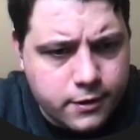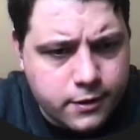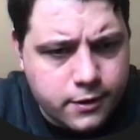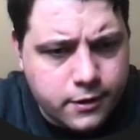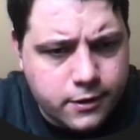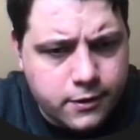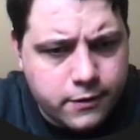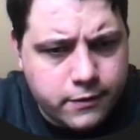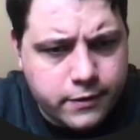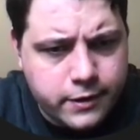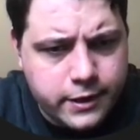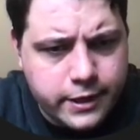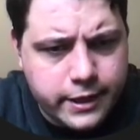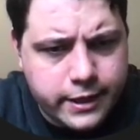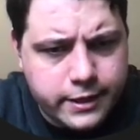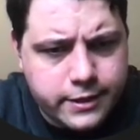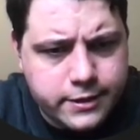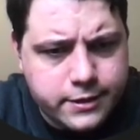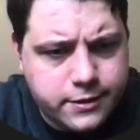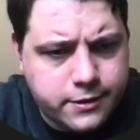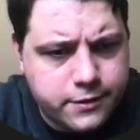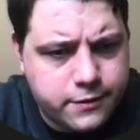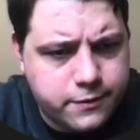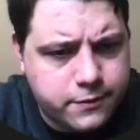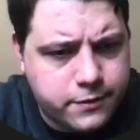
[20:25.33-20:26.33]
All
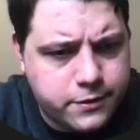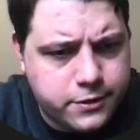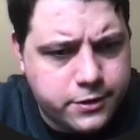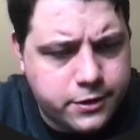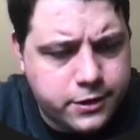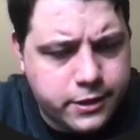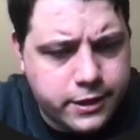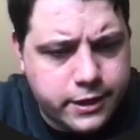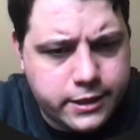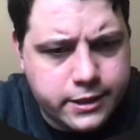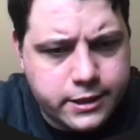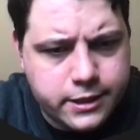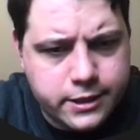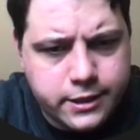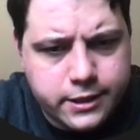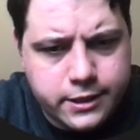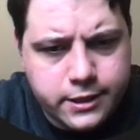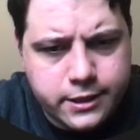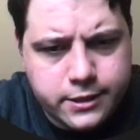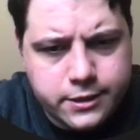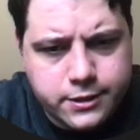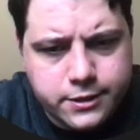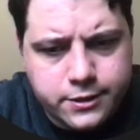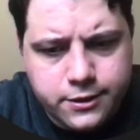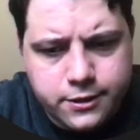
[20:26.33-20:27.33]
right, would you like to
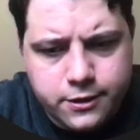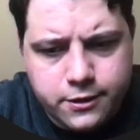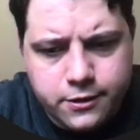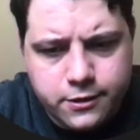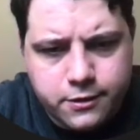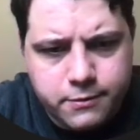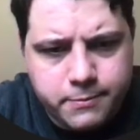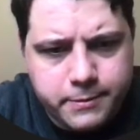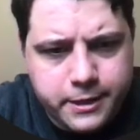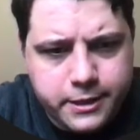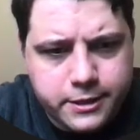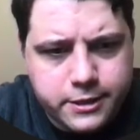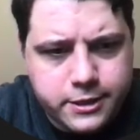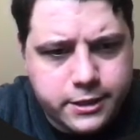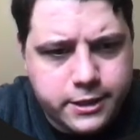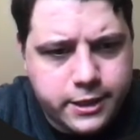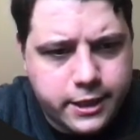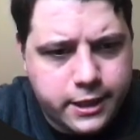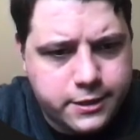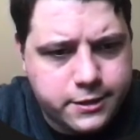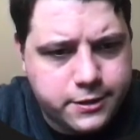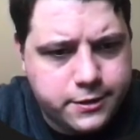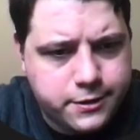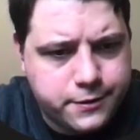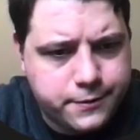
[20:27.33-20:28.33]
install the dependencies?
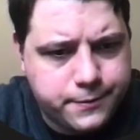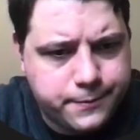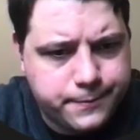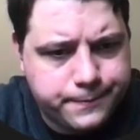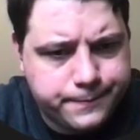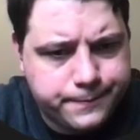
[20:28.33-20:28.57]
Yes.